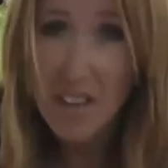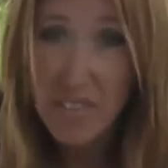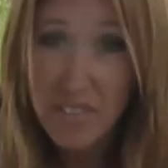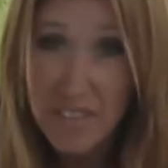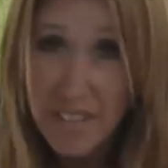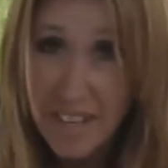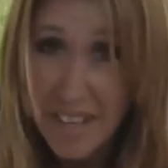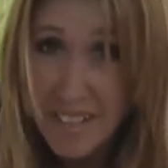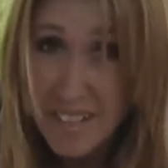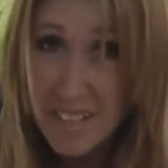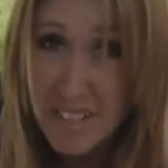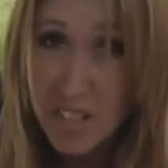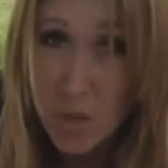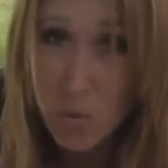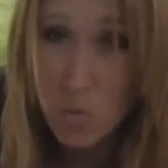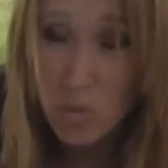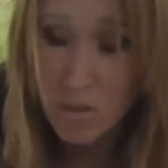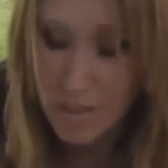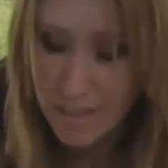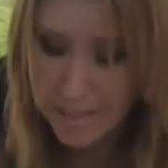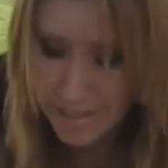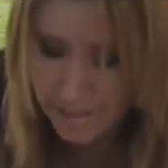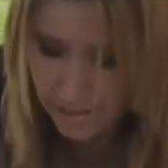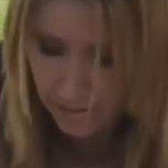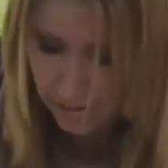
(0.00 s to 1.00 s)
out that I
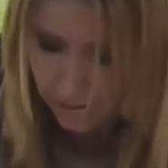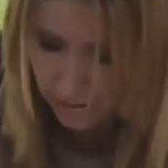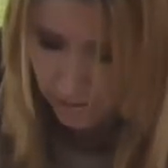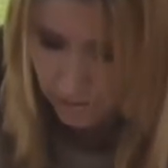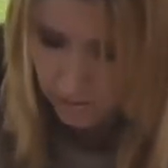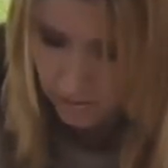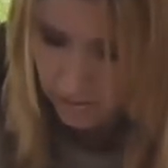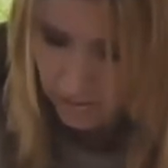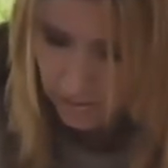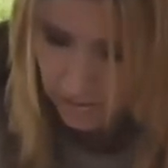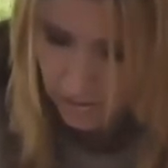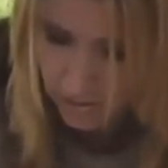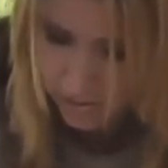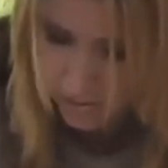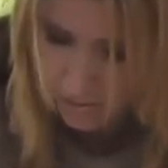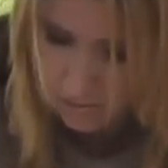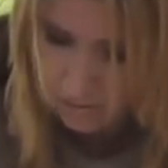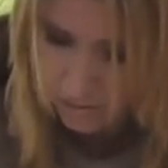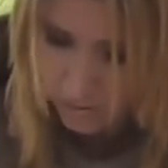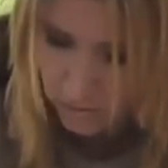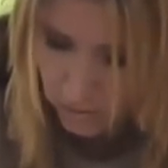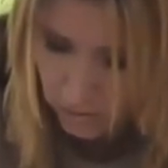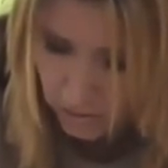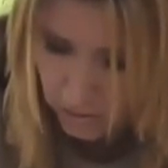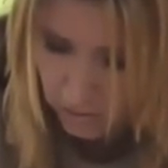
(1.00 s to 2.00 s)
don't like this,
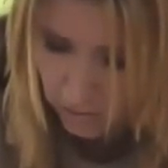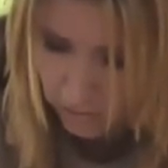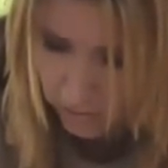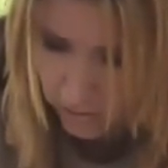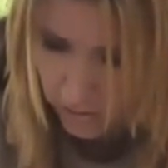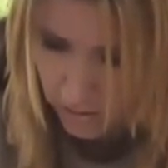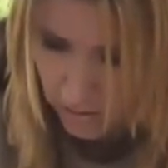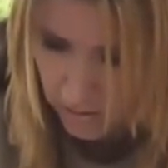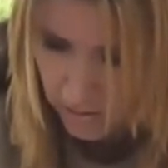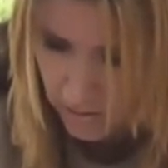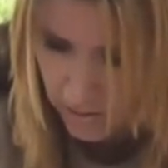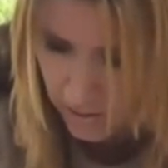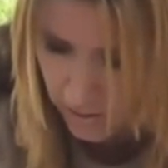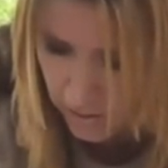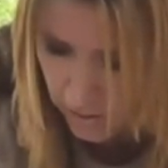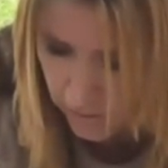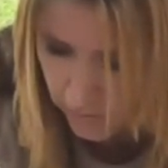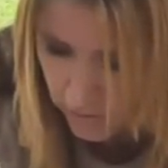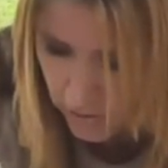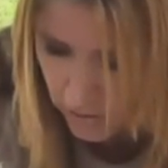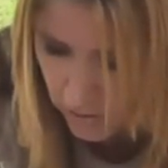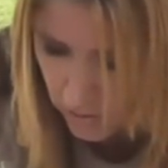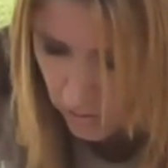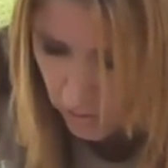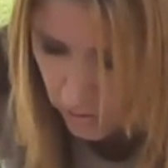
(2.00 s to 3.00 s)
the look of this, like
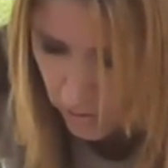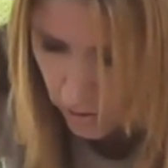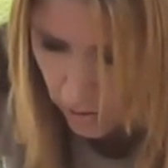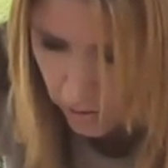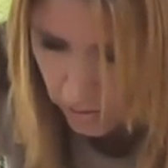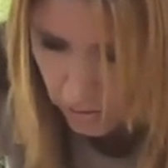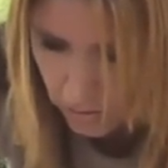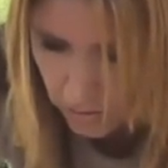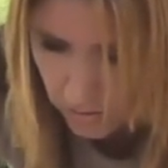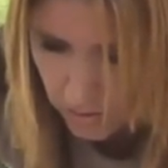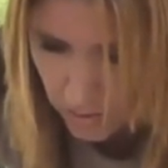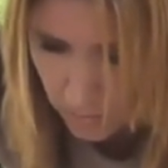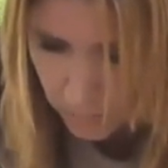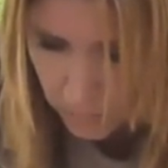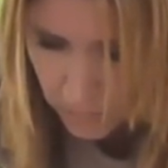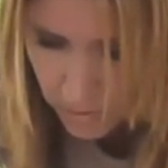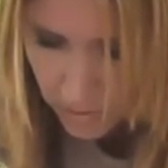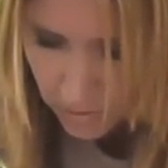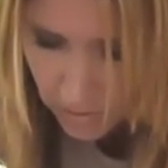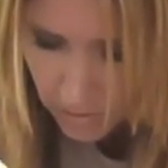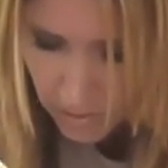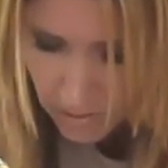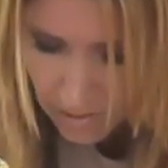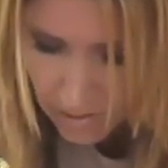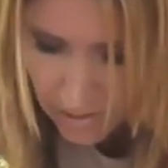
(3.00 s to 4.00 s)
if it's too dark or
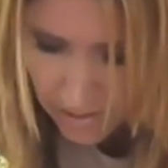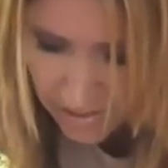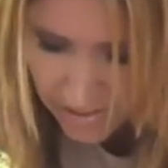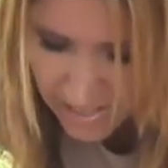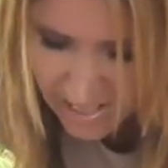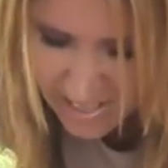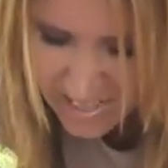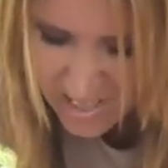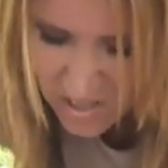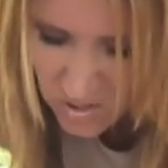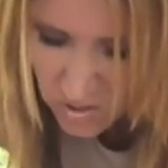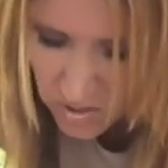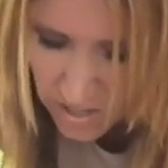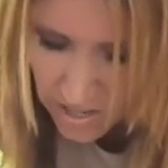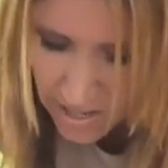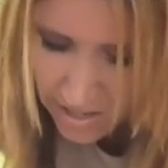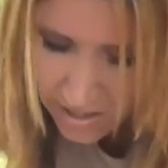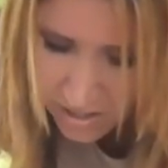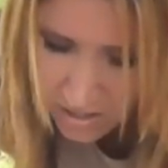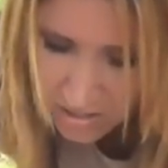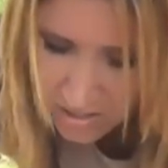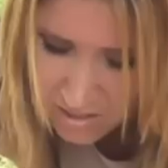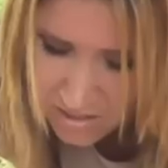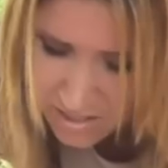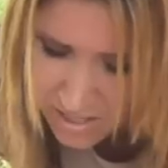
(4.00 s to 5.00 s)
something, that's
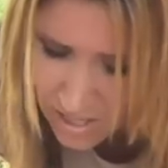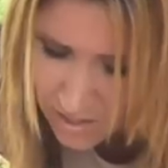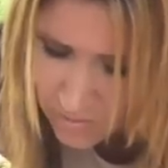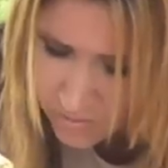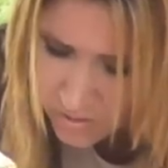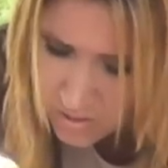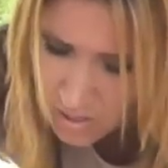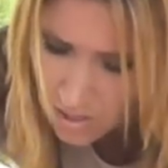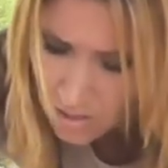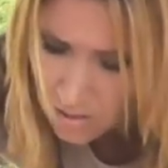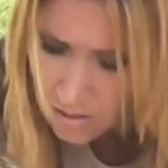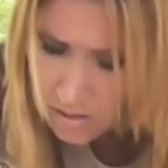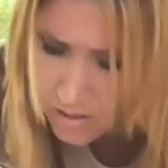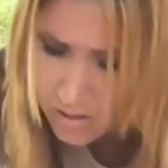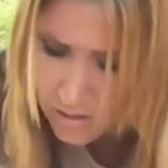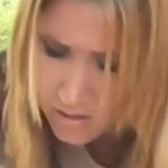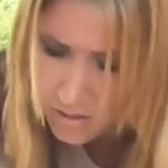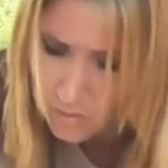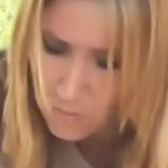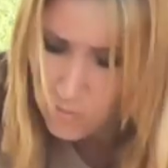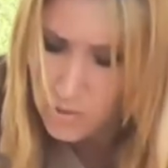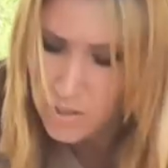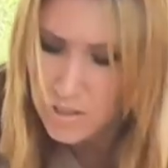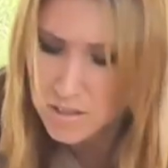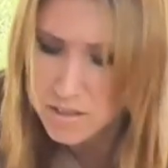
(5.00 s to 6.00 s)
okay, because I was kind of on
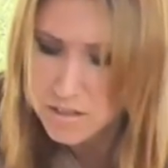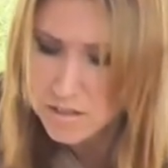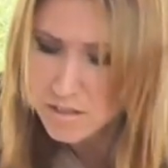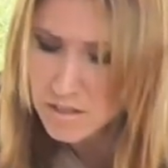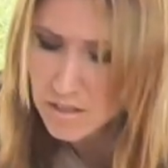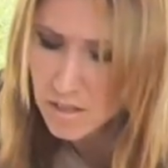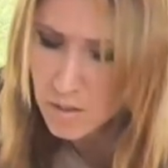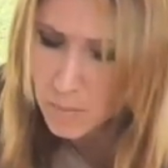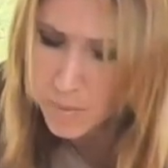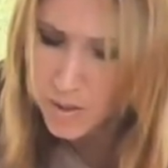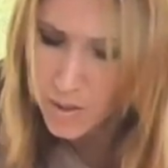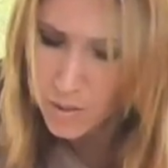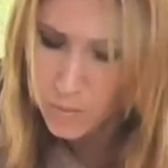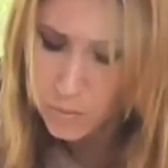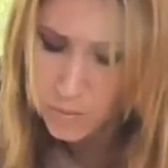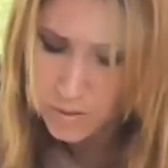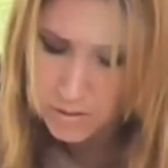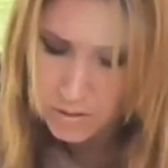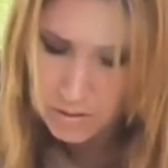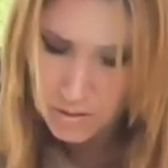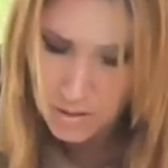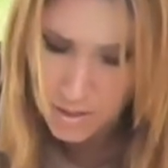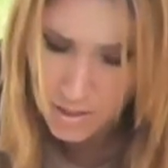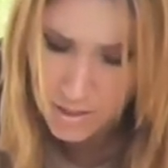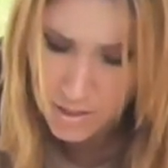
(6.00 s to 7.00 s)
the fence about
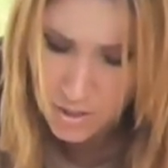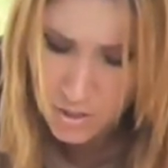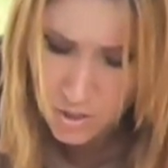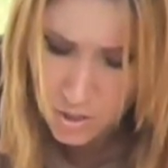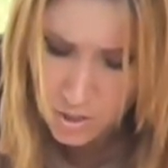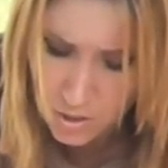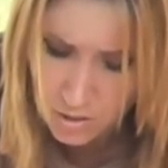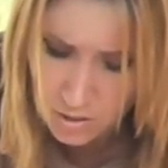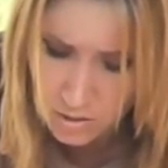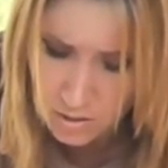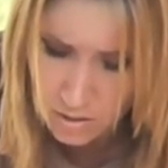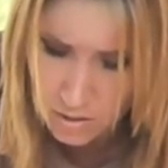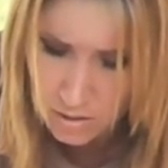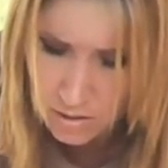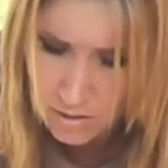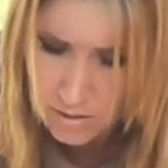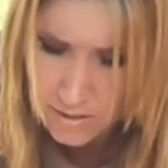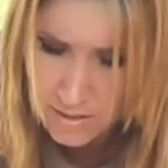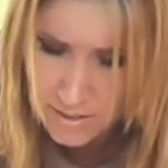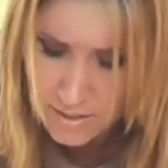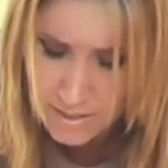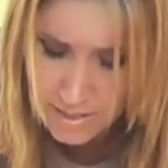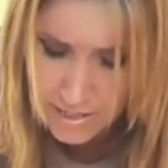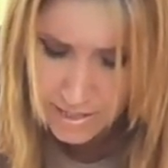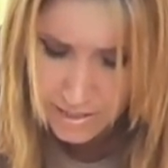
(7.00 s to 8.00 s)
whether I should
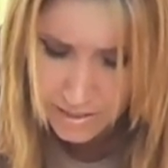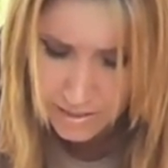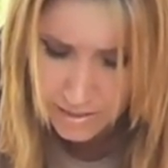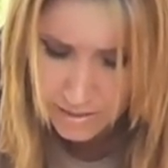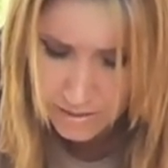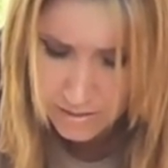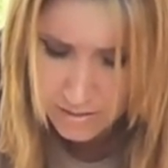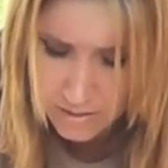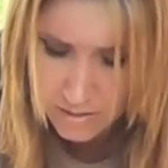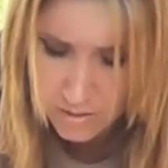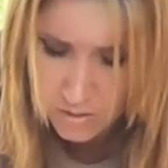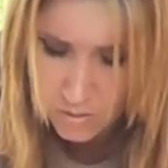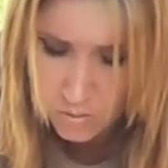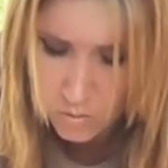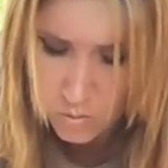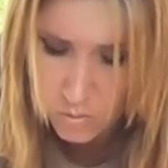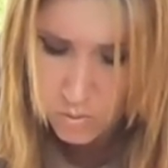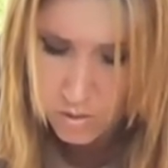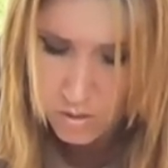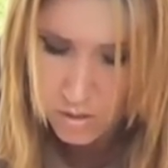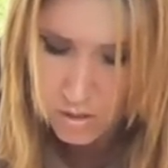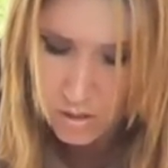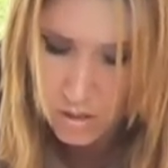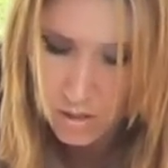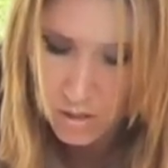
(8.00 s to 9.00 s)
stain it
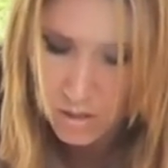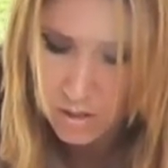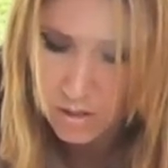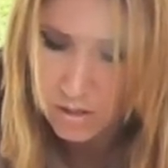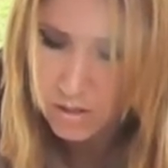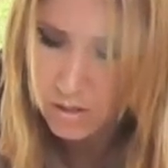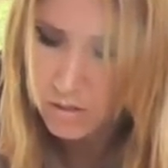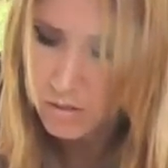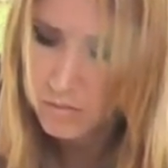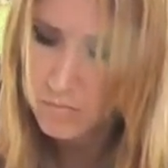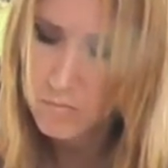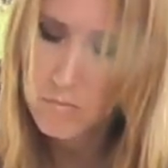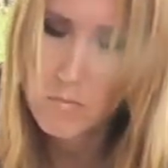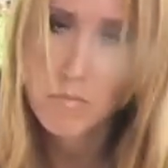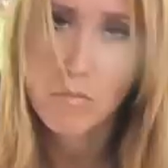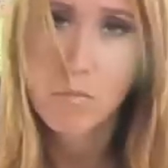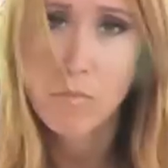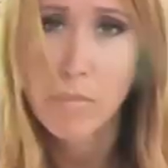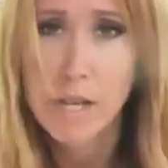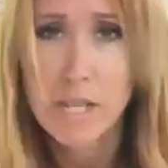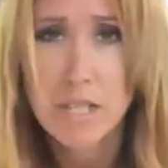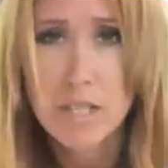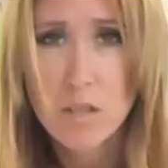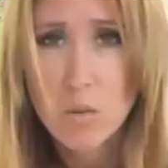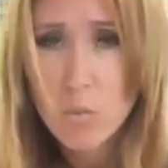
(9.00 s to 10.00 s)
or
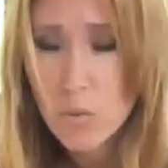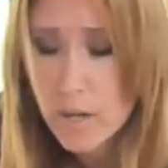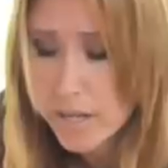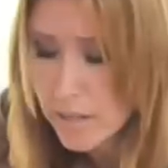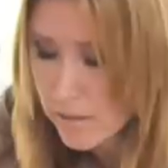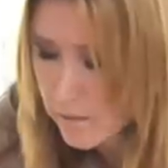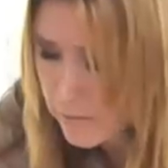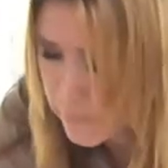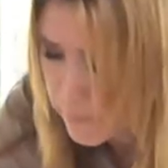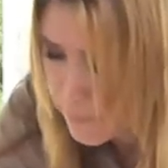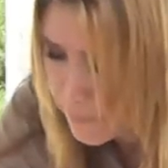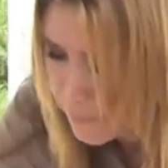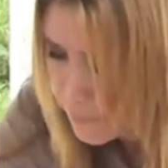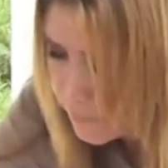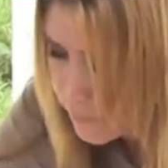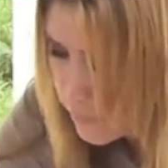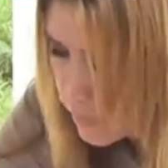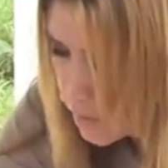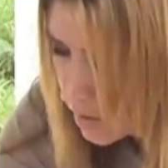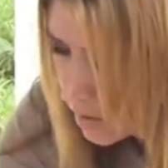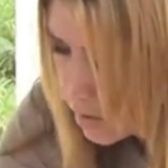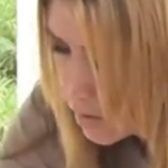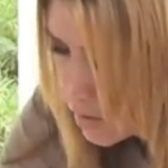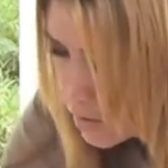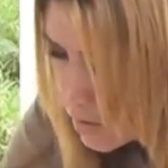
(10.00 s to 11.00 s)
paint it white.
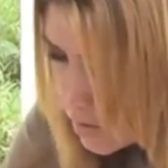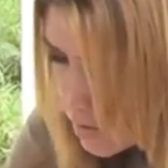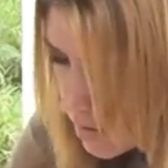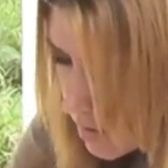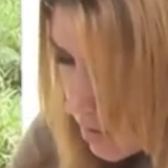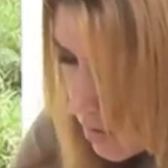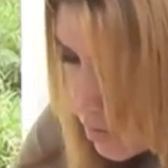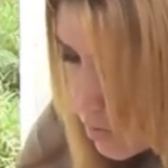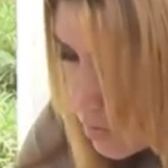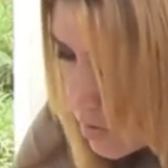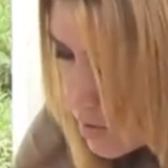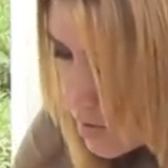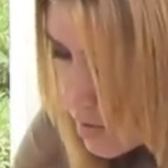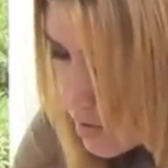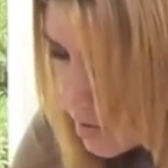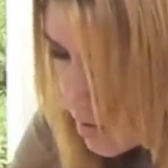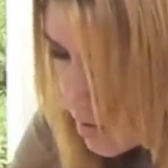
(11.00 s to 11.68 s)
So this